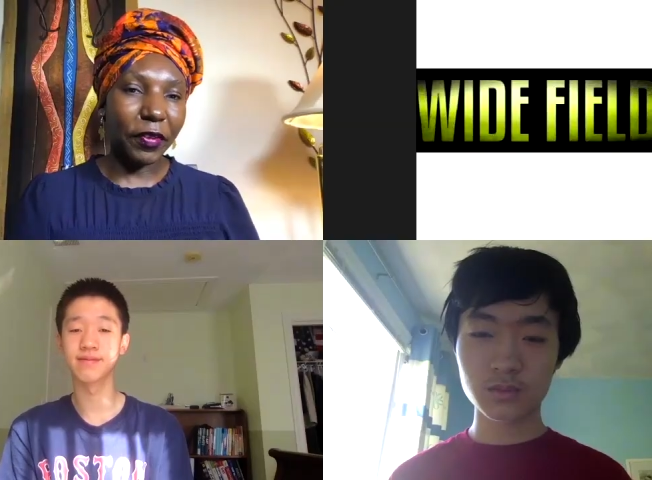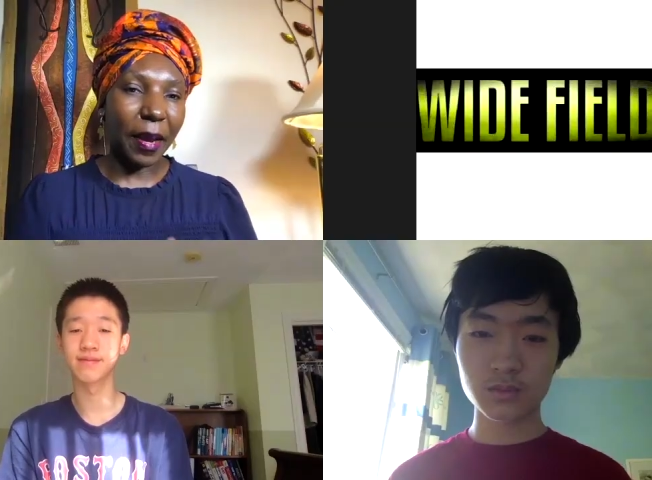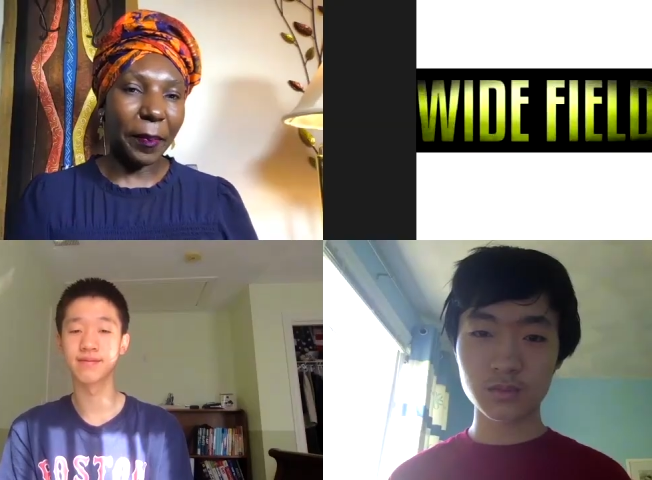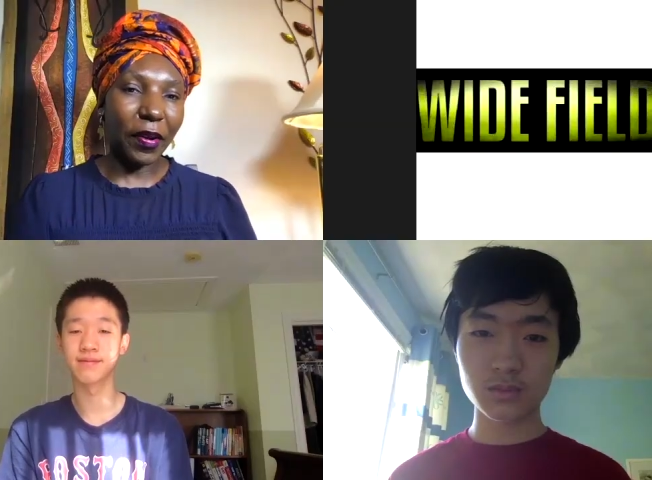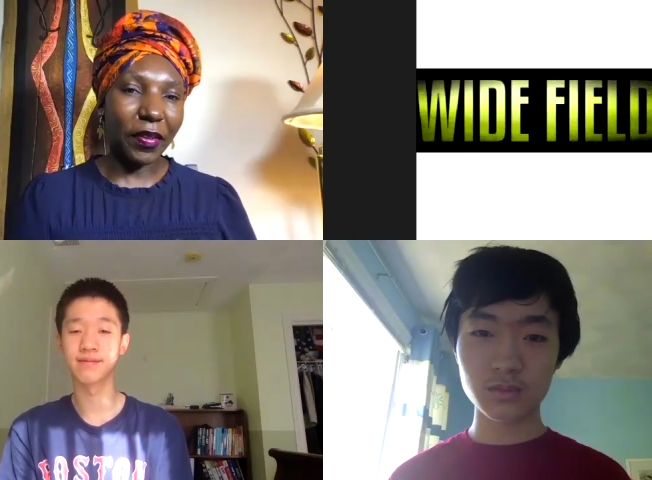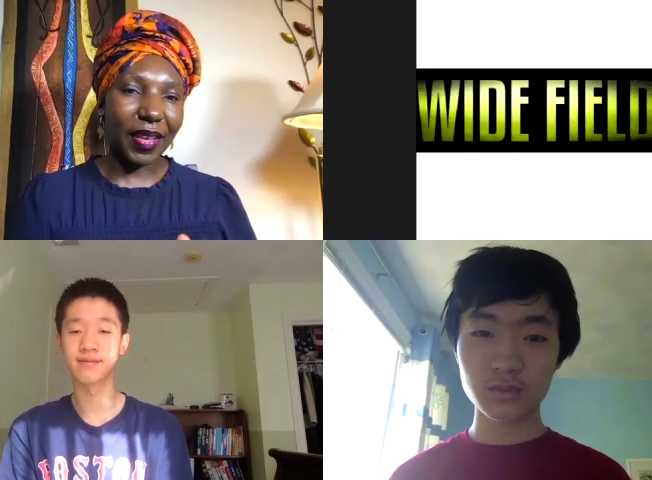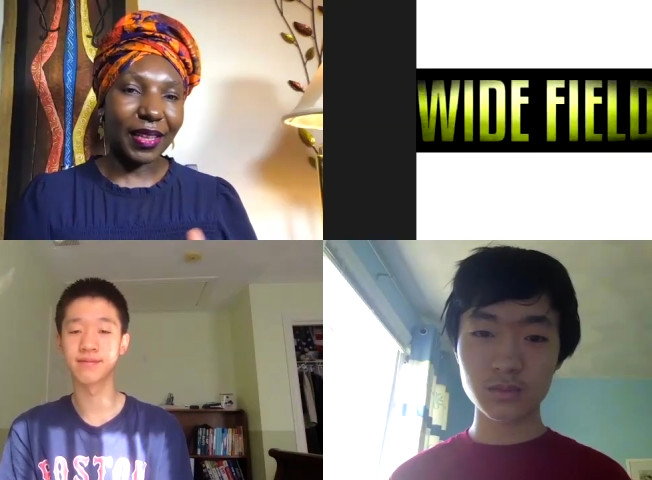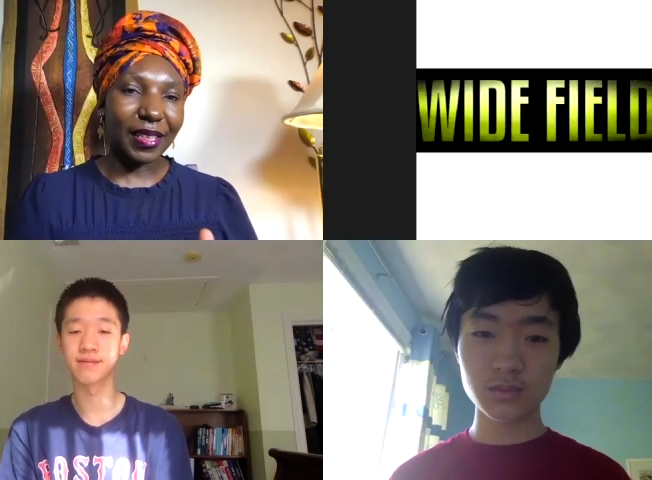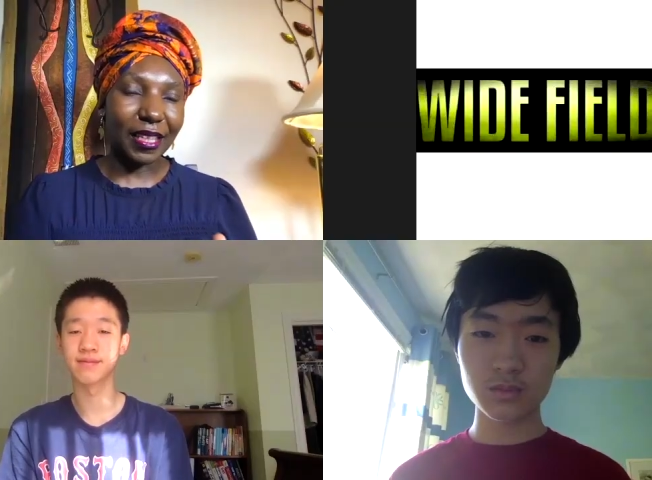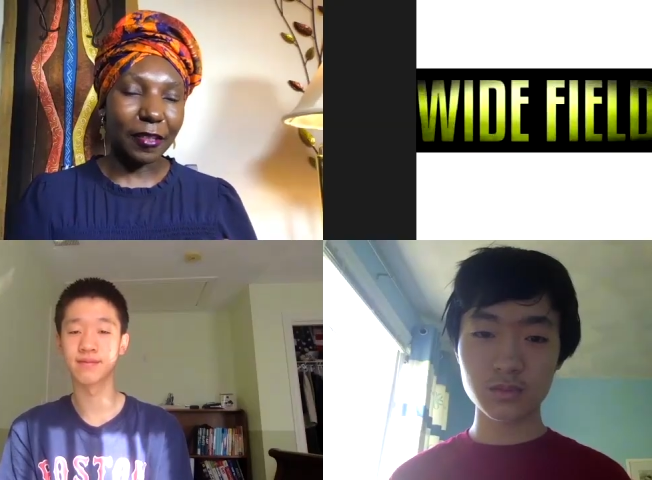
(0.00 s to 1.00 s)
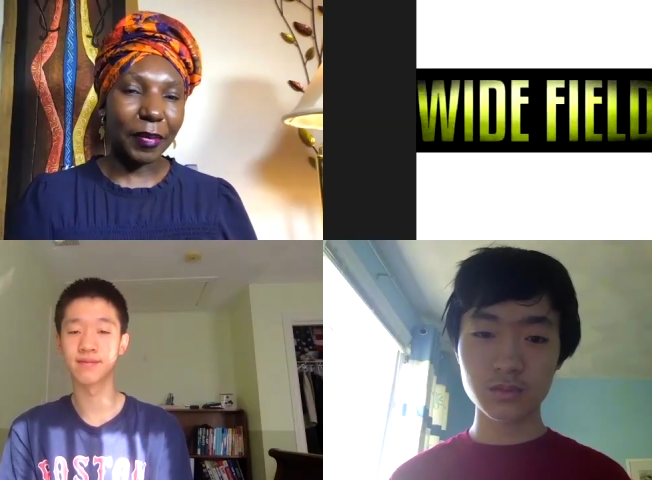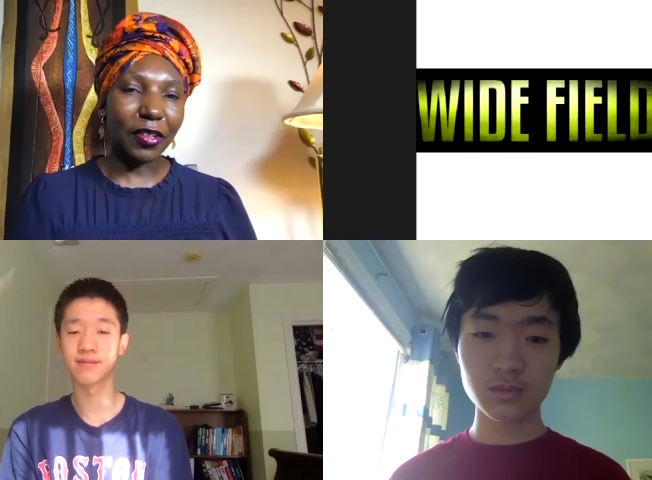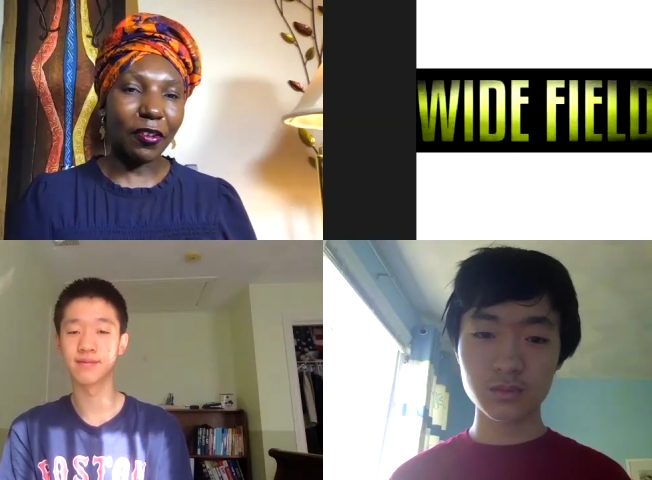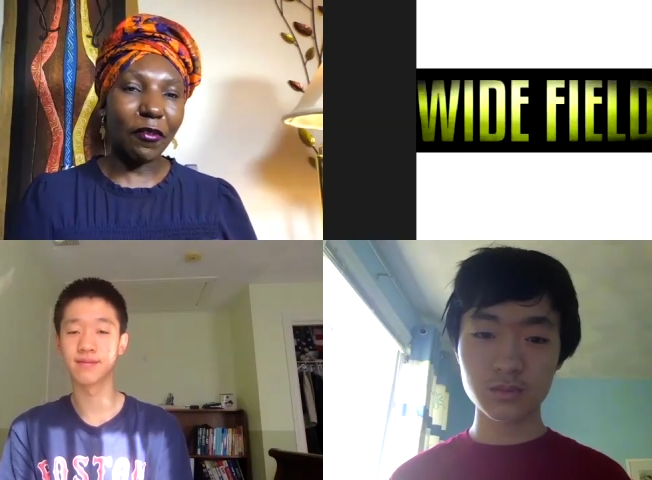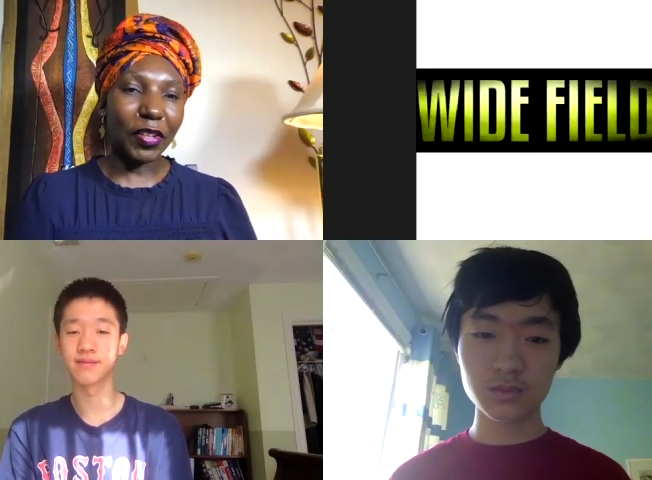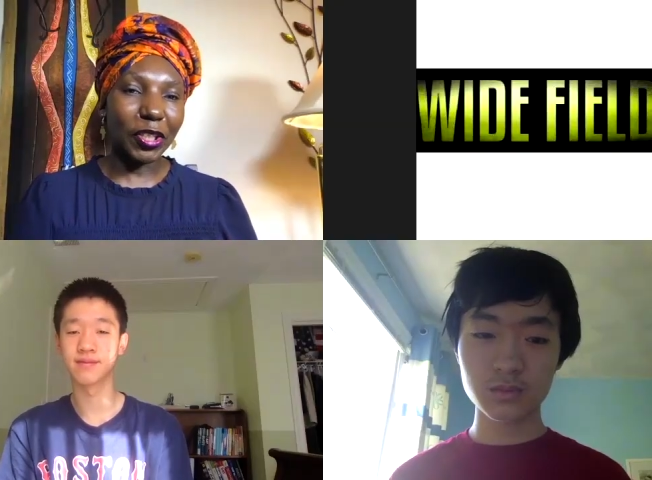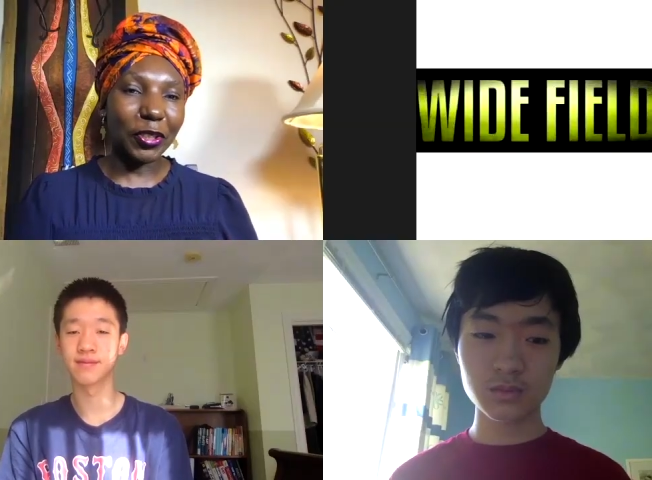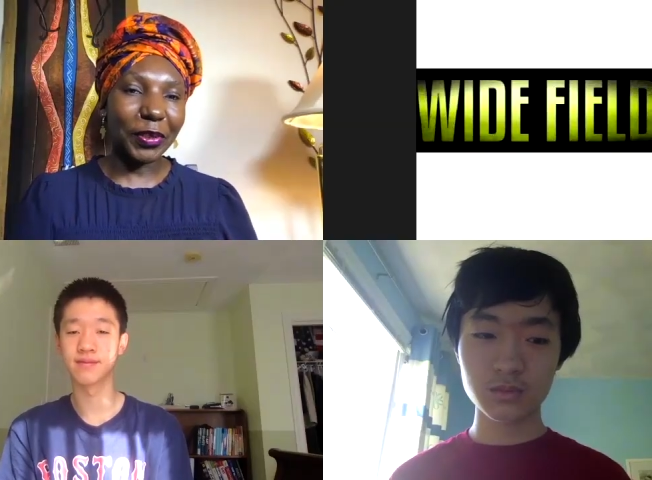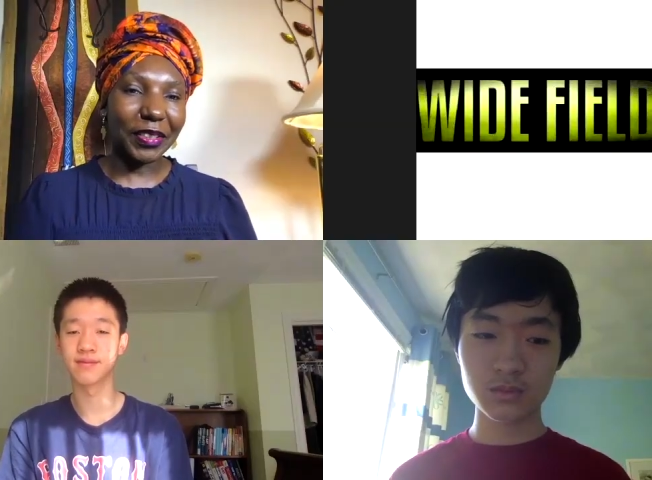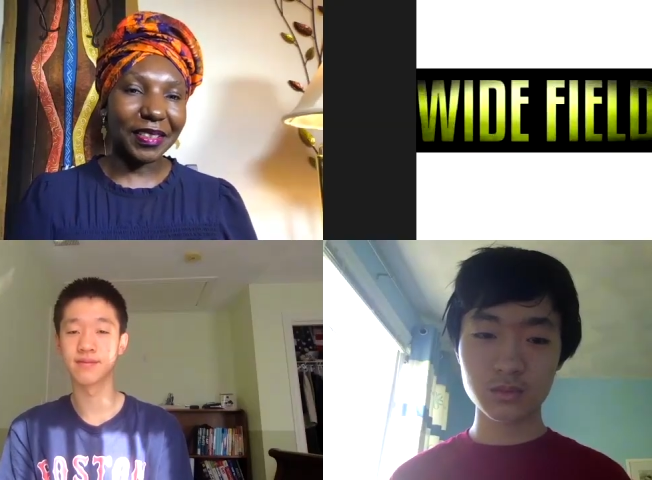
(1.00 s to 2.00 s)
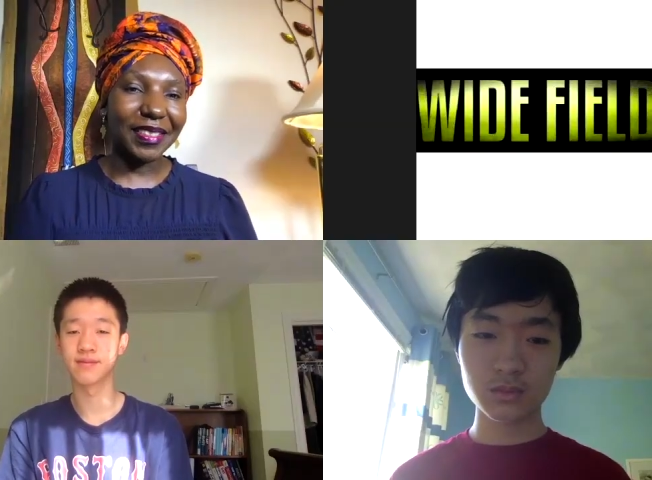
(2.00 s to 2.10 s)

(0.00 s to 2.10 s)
Speaker 1: about the assessment of the tutors